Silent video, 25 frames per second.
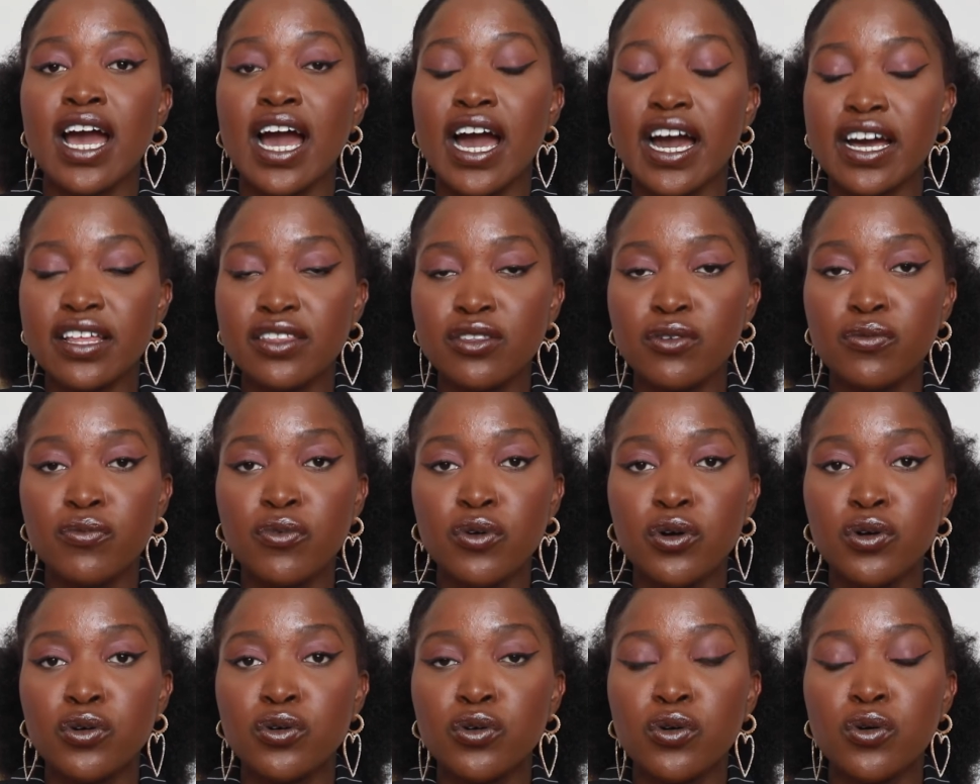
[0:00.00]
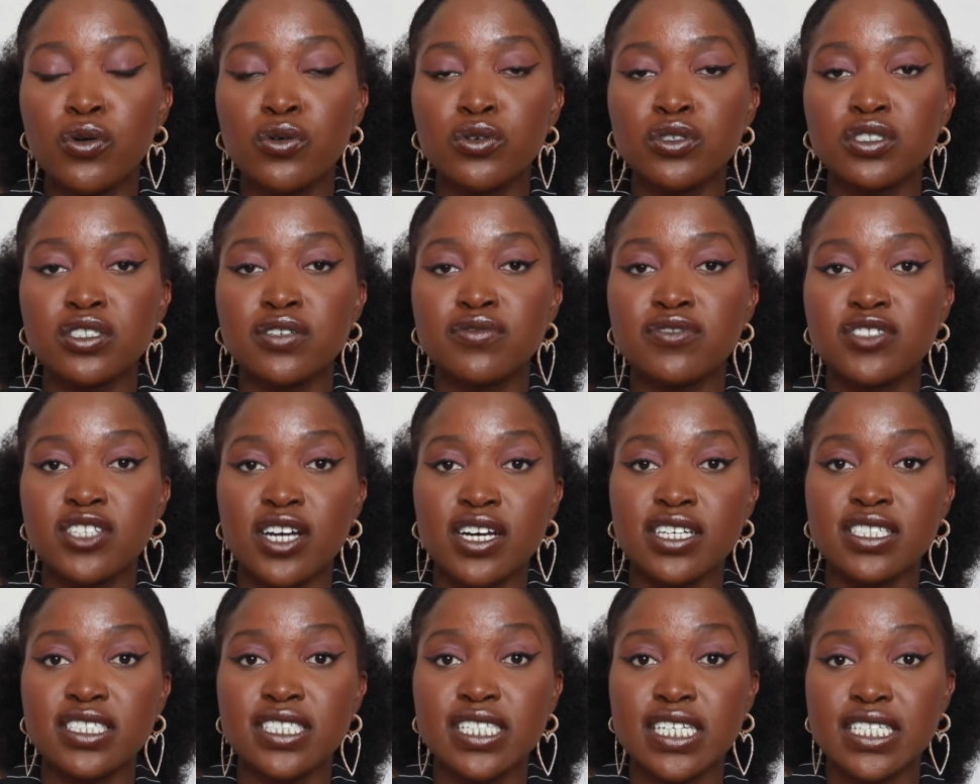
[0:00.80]
and the Royal Courts of
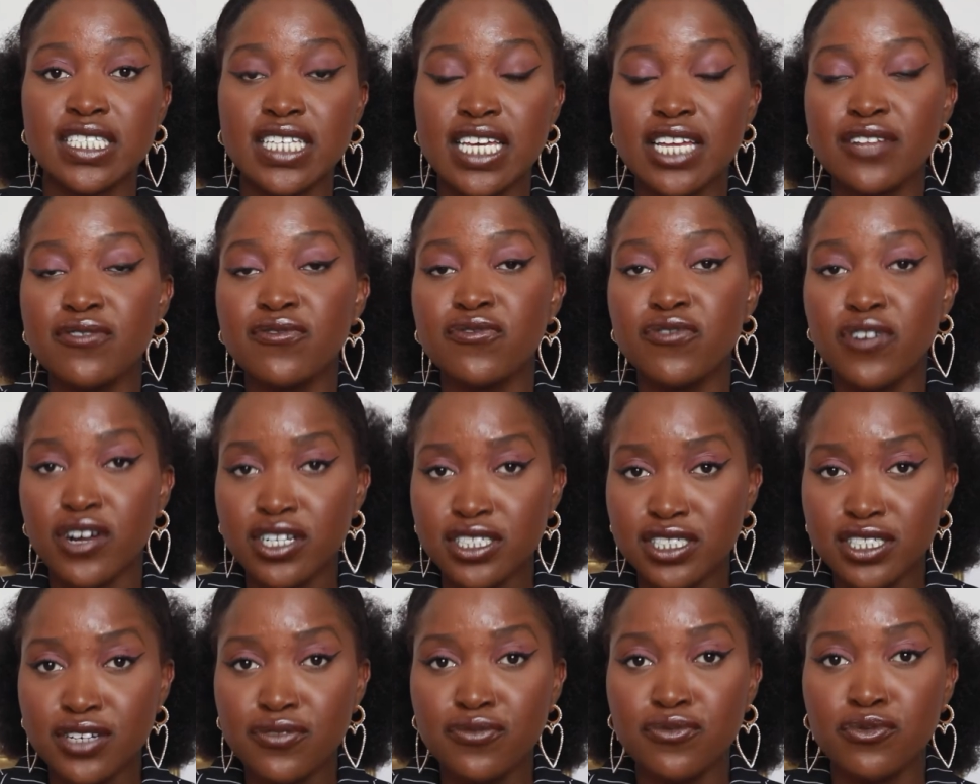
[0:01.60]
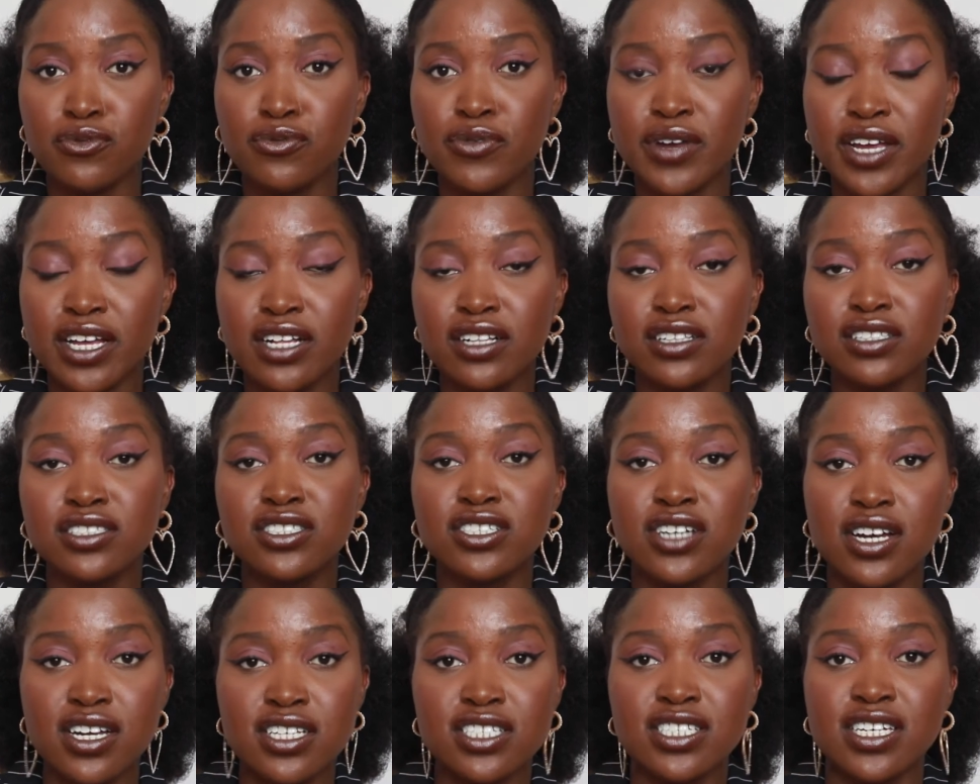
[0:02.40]
Justice in front of real
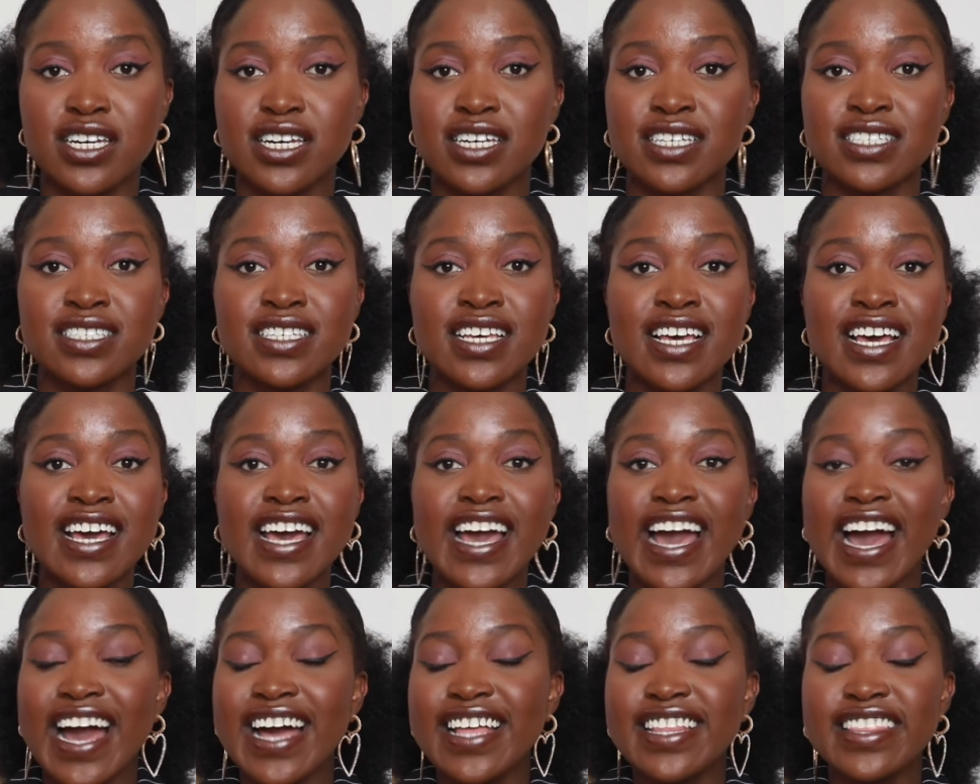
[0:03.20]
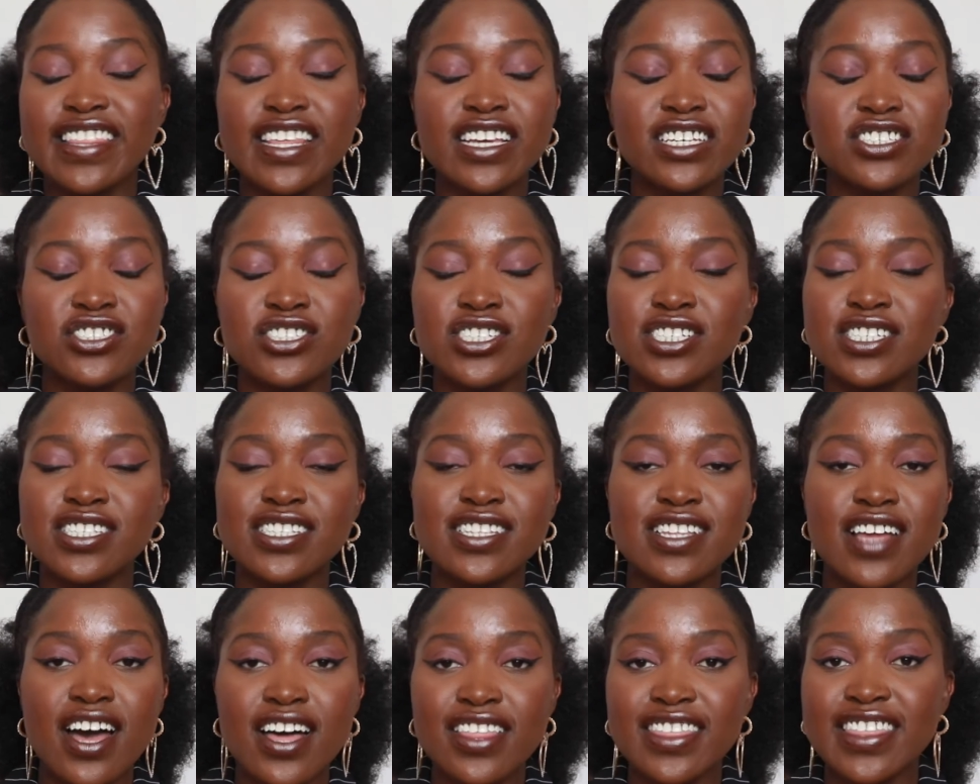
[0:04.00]
judges, and there's just
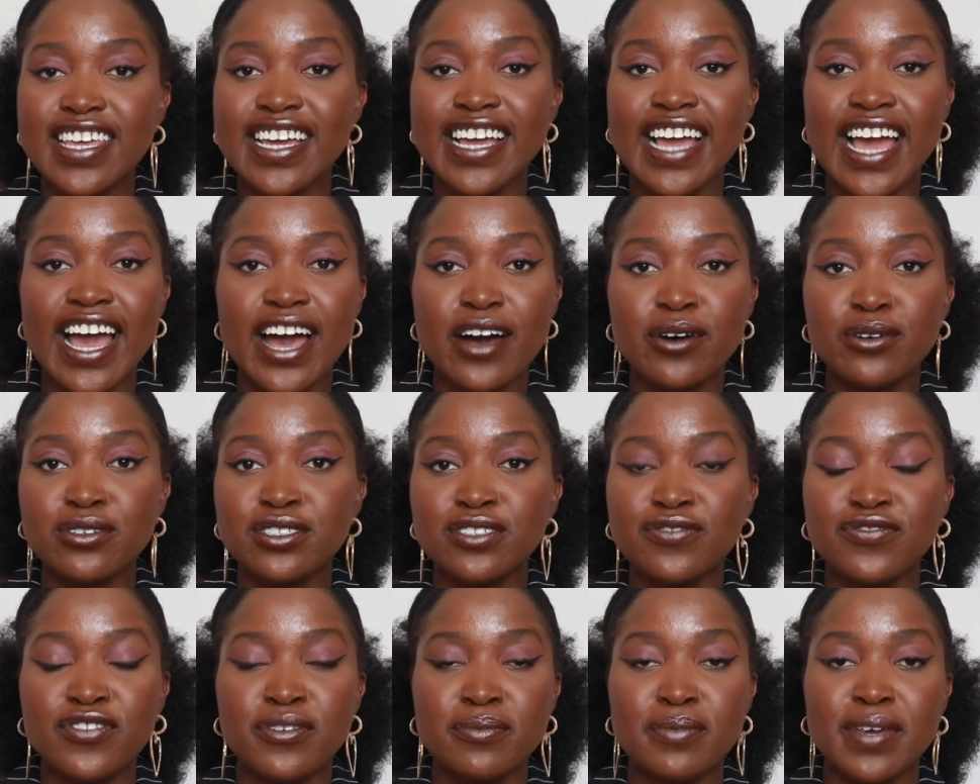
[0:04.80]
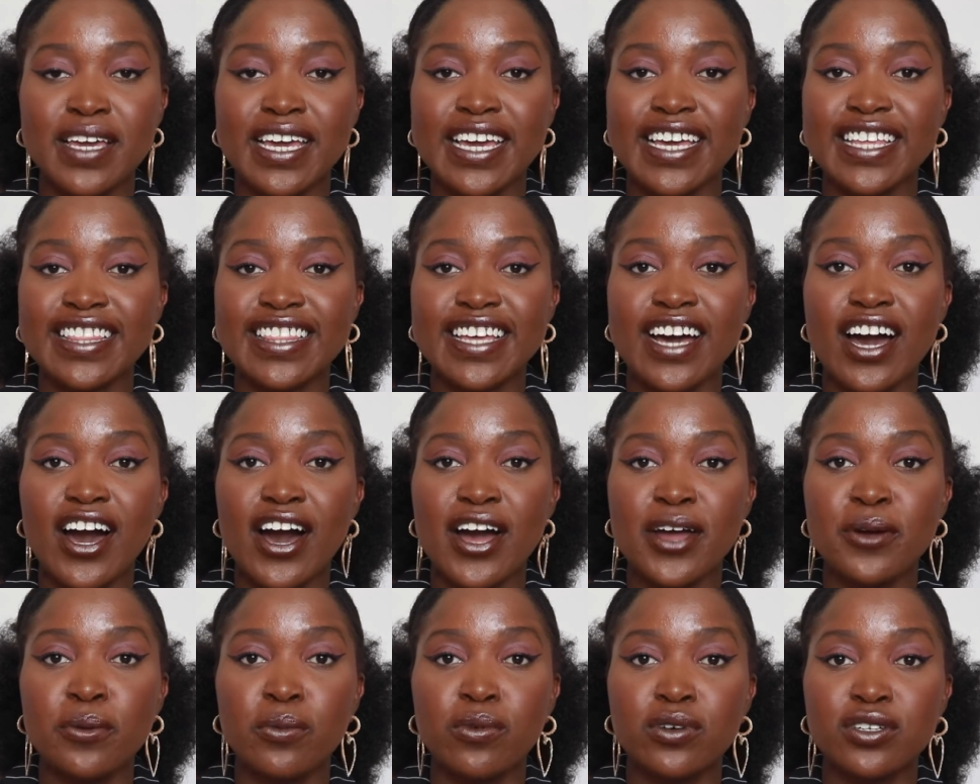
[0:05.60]
nothing else for me that
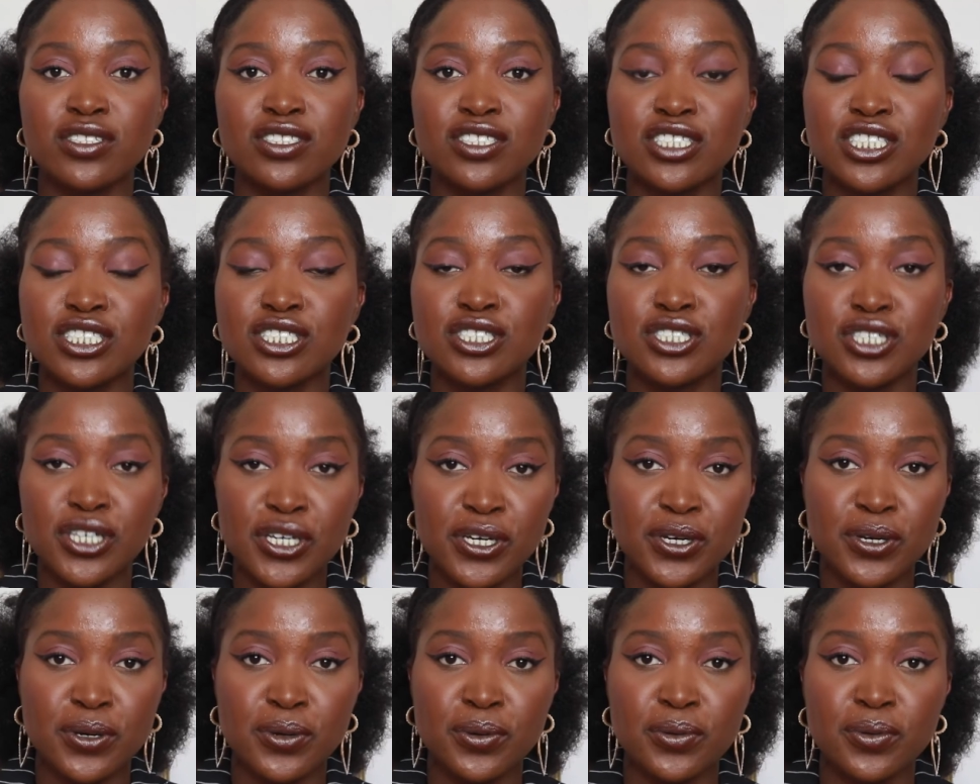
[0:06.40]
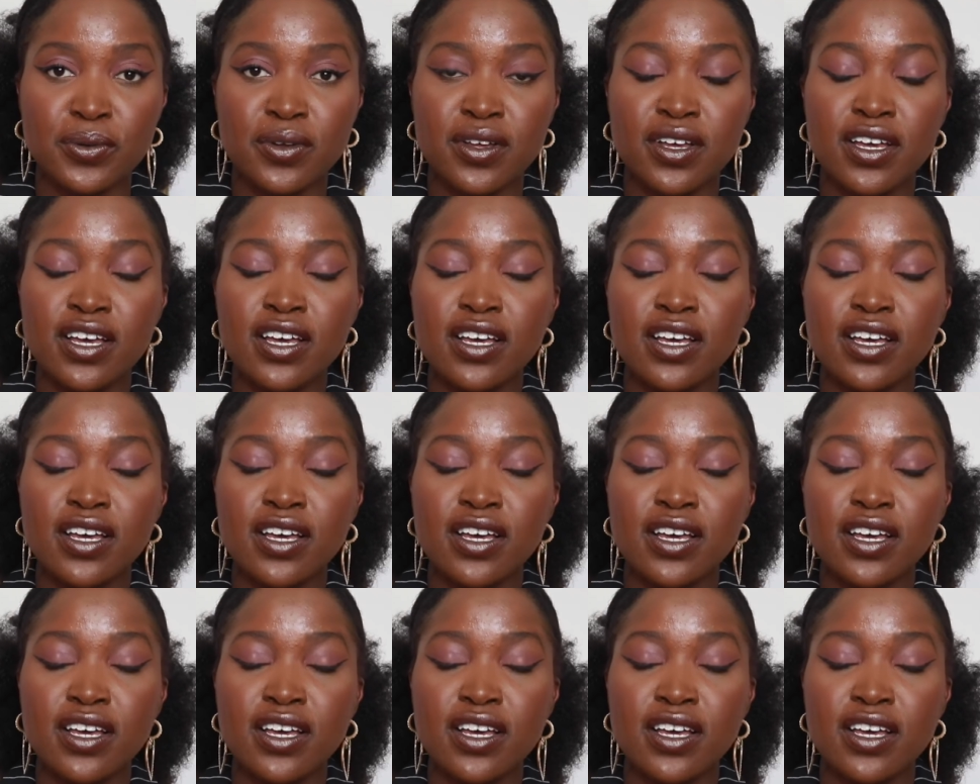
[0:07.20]
I want to do.